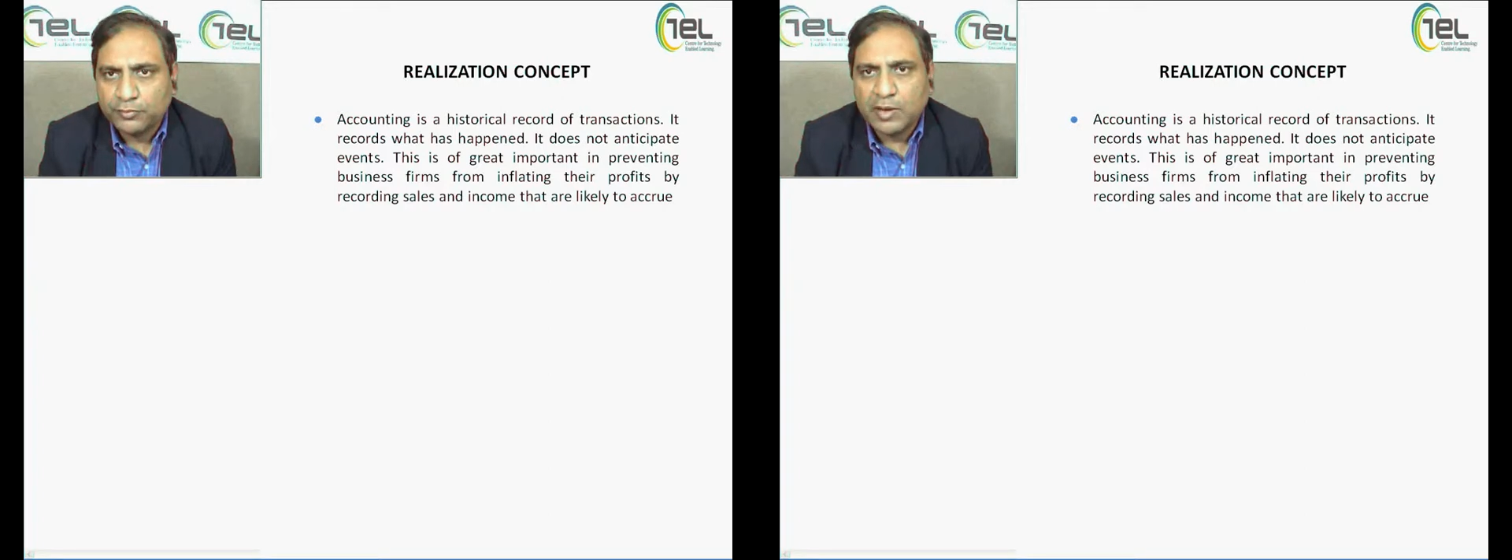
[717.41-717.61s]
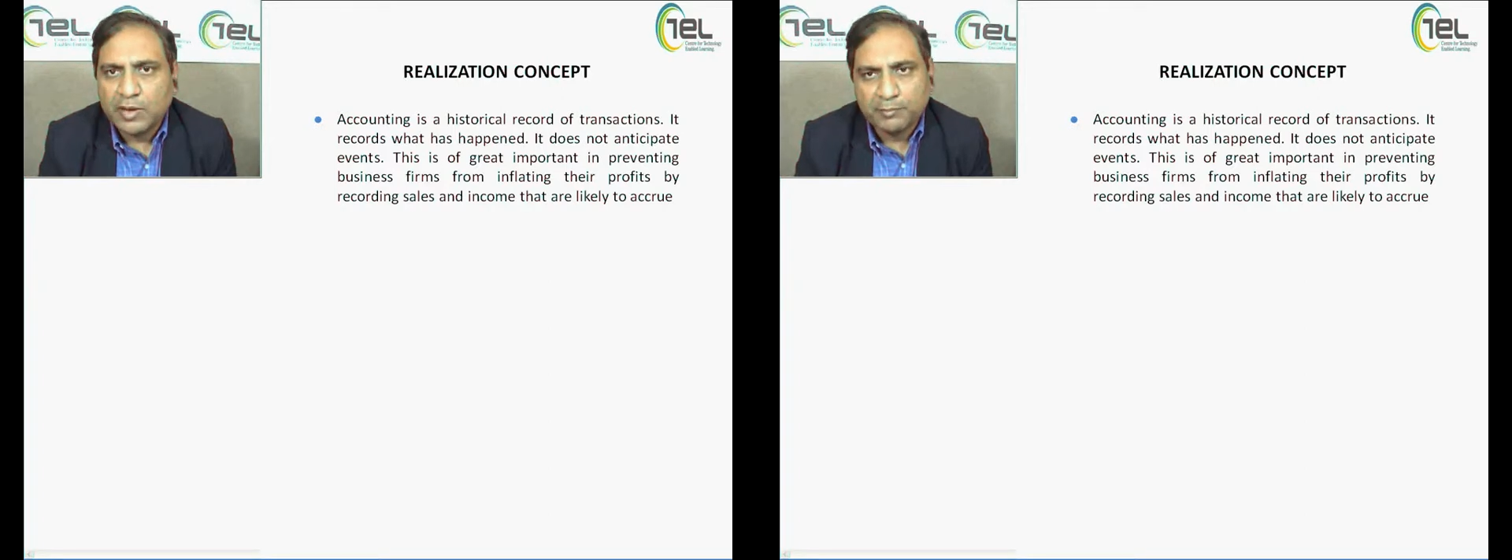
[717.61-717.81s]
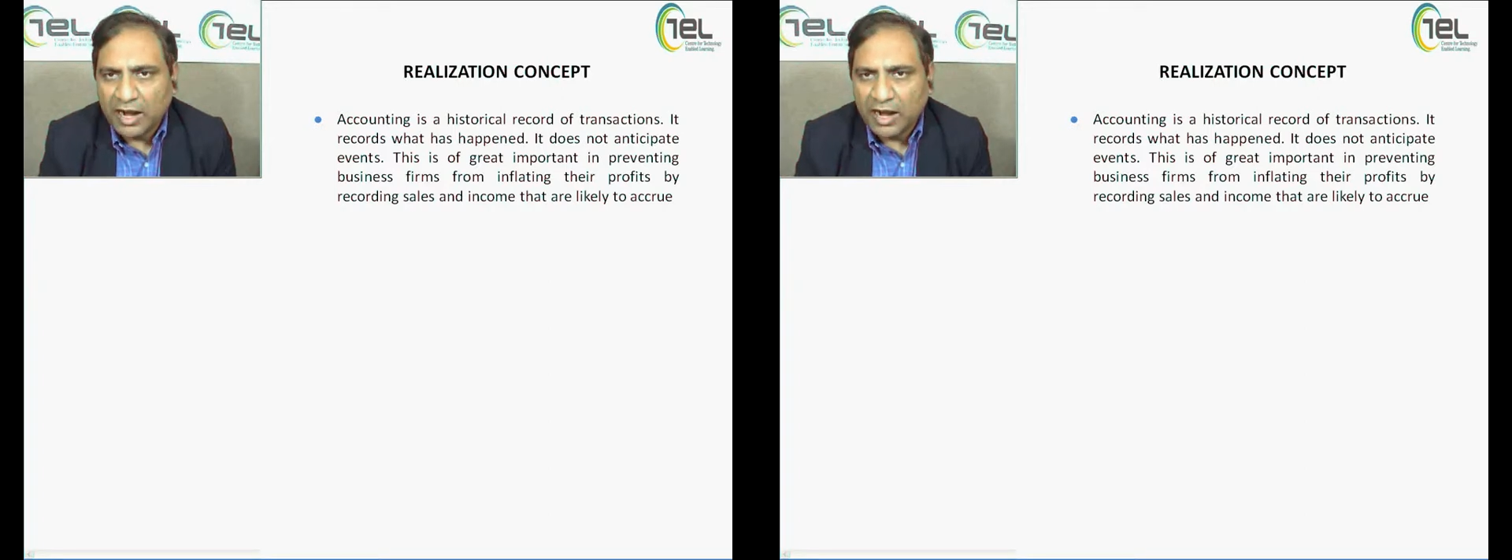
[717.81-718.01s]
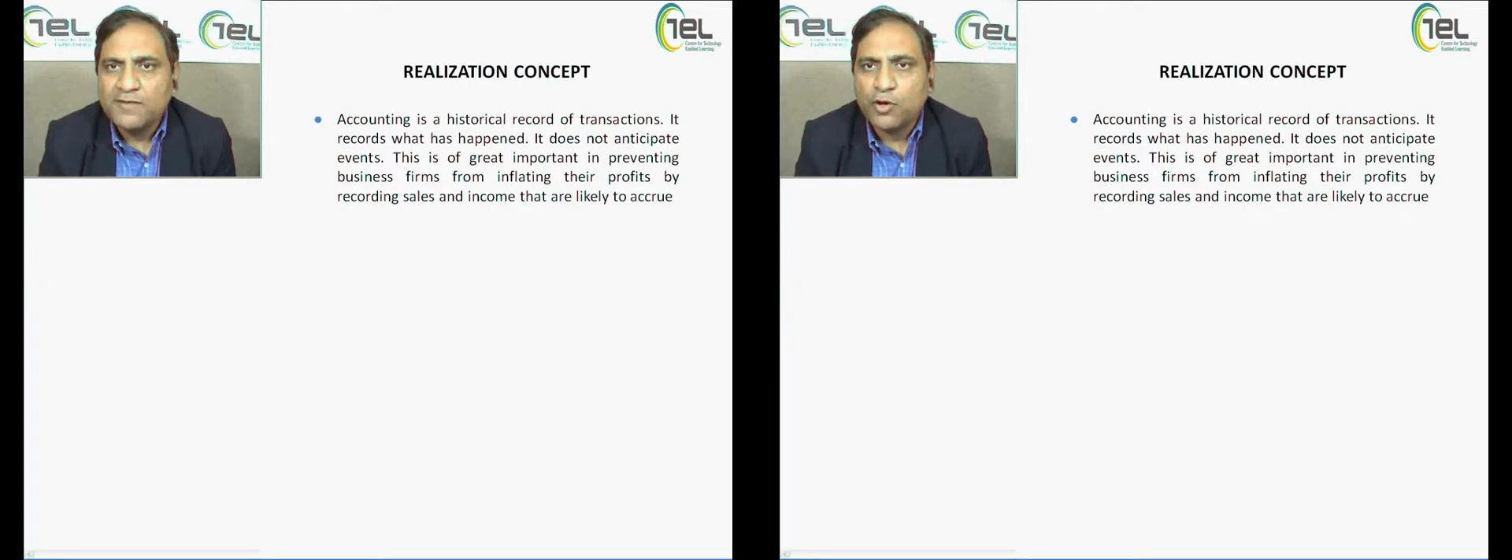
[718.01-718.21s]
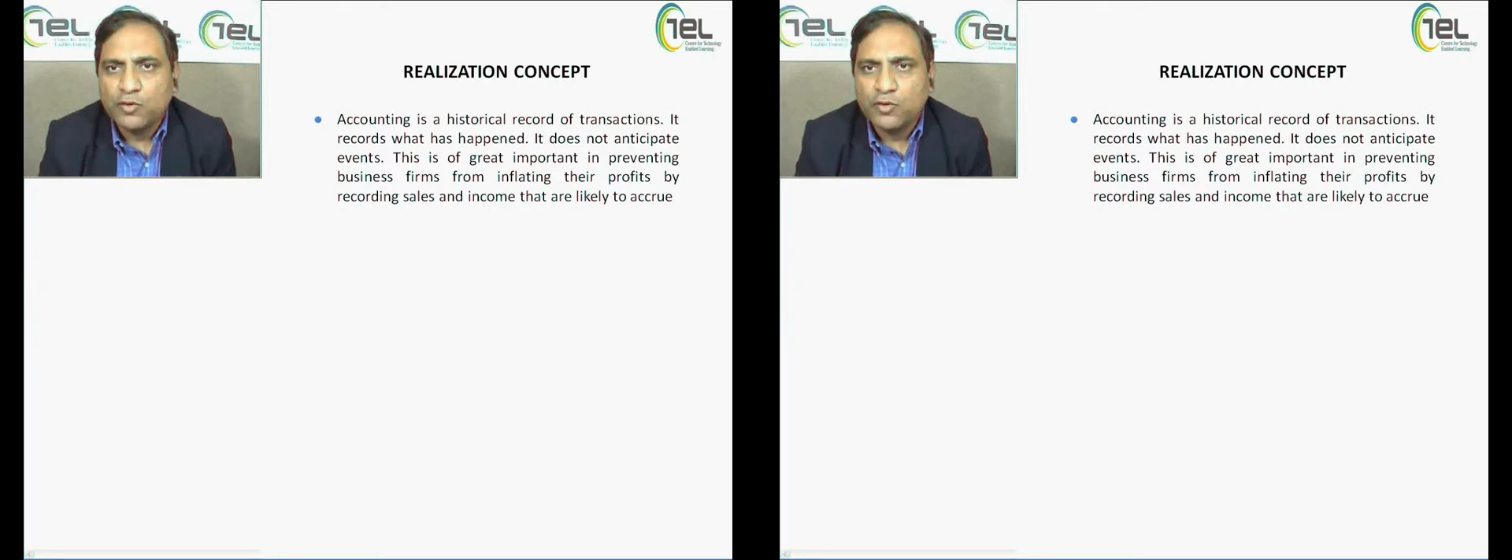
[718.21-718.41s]
a plant
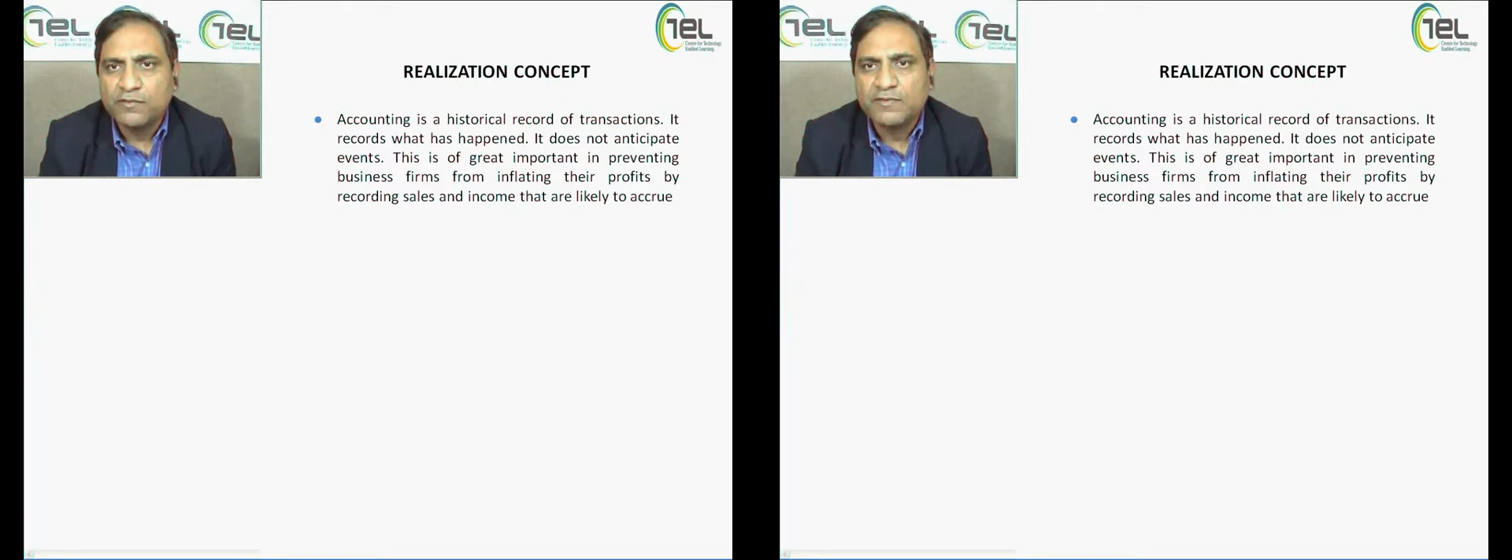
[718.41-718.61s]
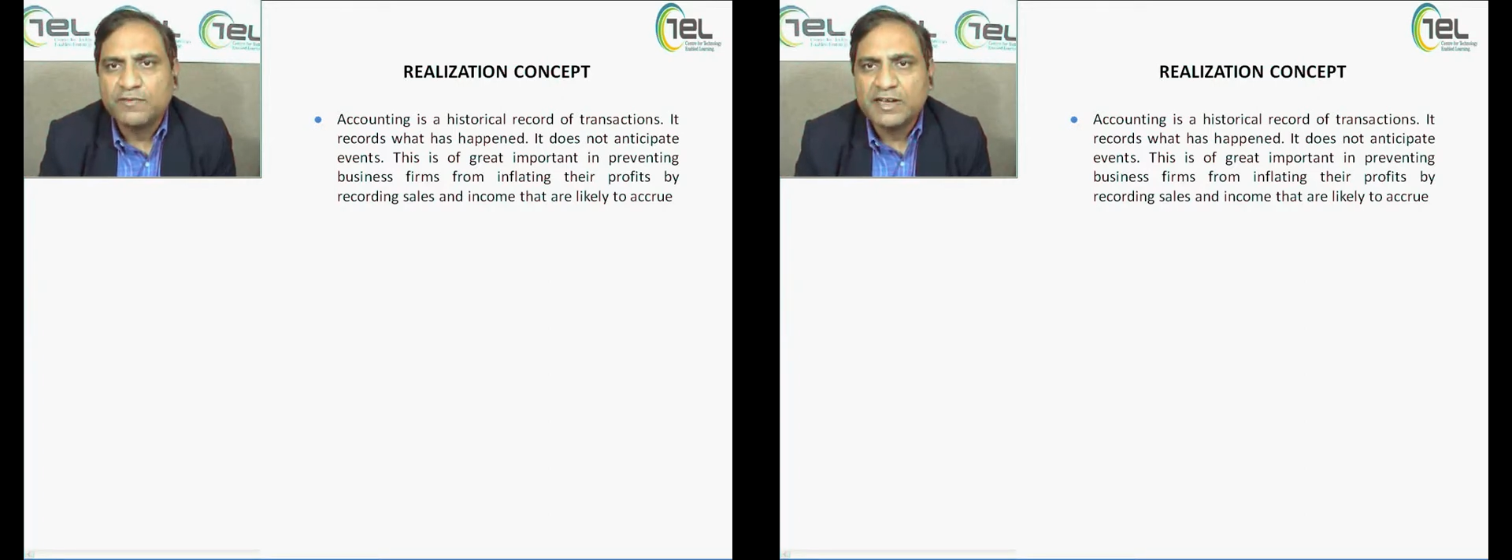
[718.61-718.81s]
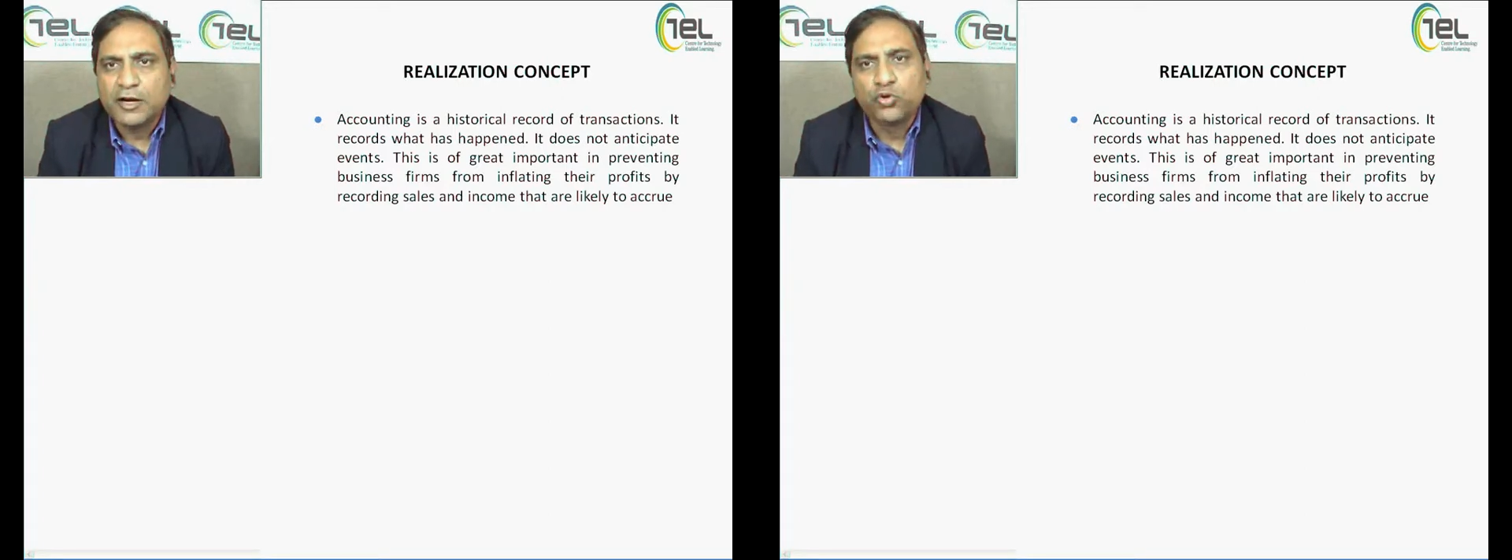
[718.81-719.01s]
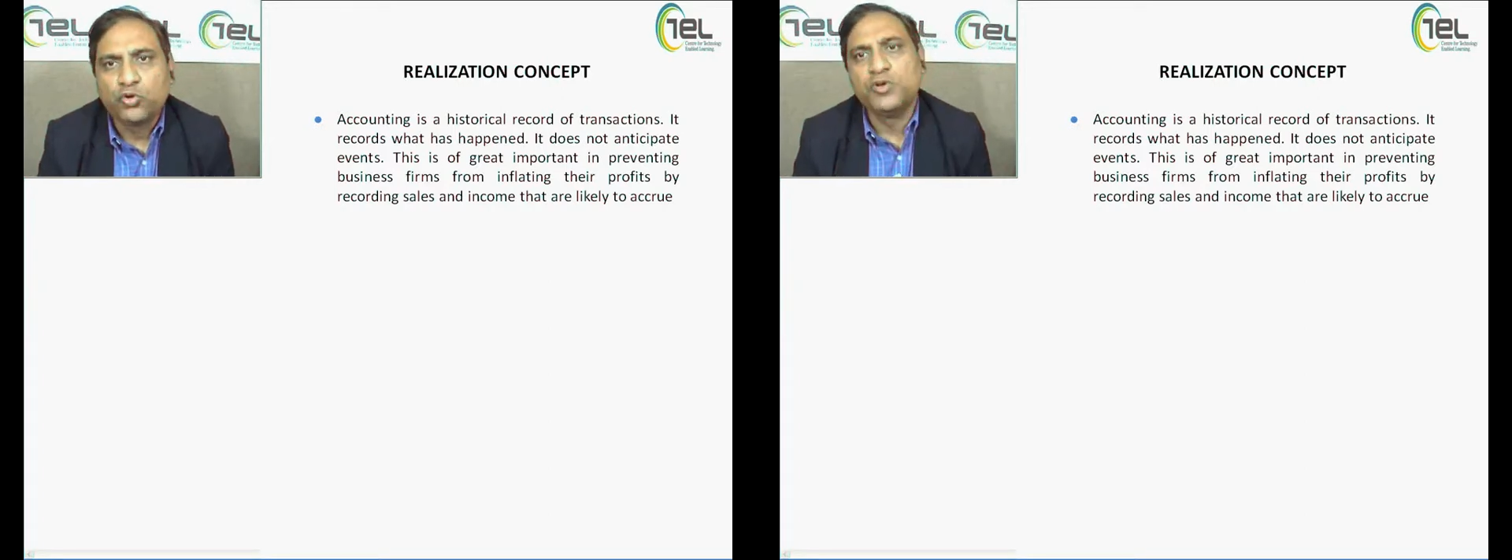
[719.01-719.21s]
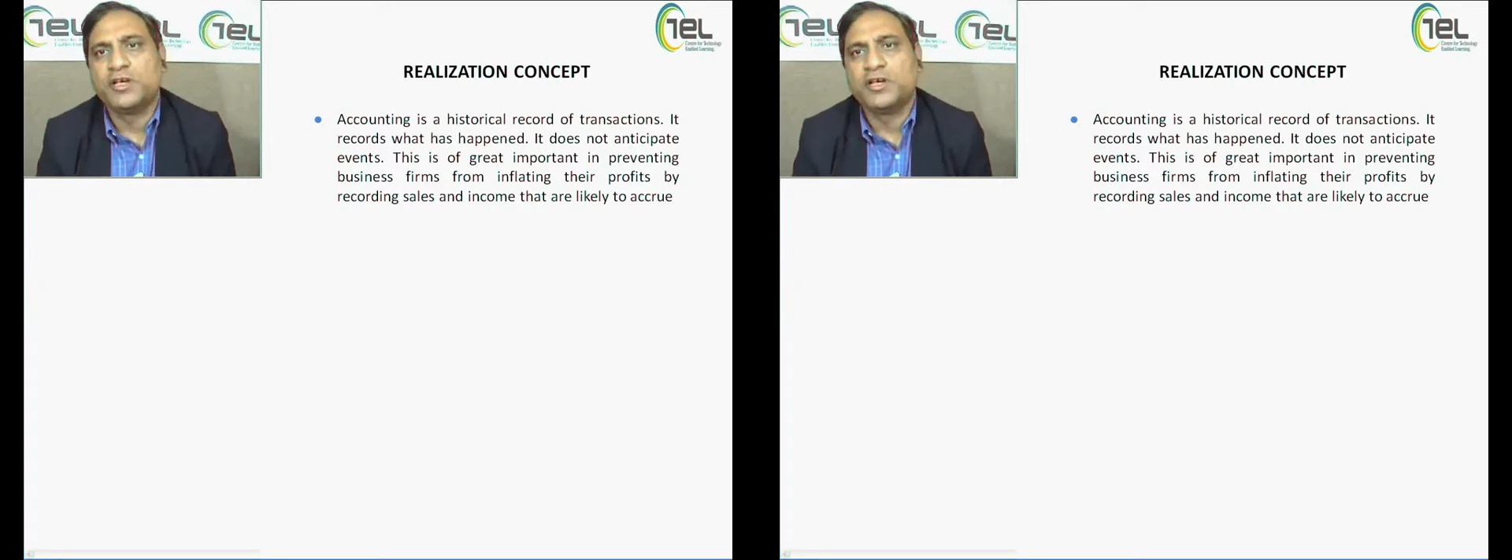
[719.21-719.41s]
for you, which will take
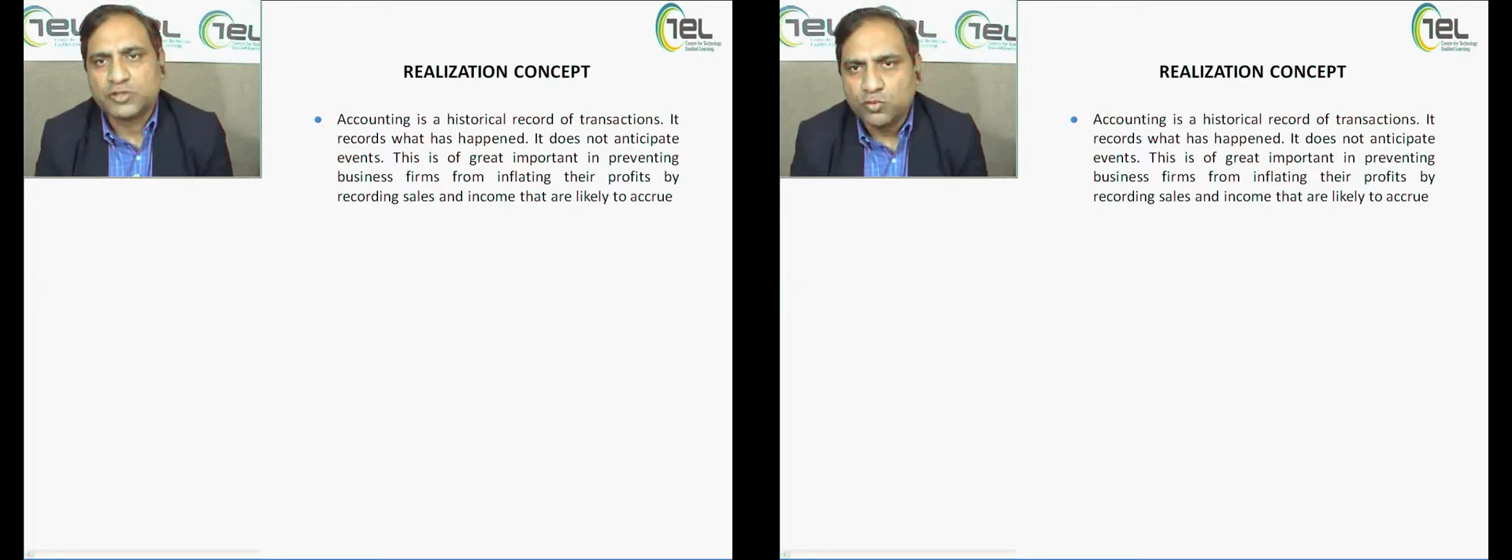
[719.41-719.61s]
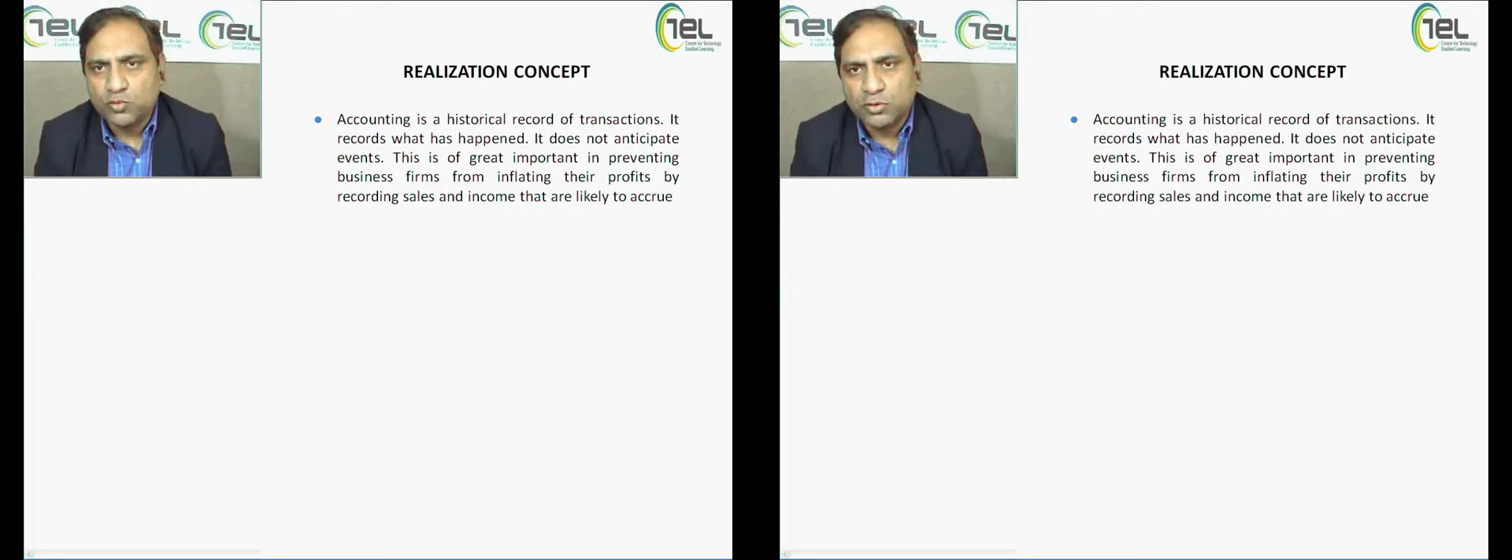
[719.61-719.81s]
2 years to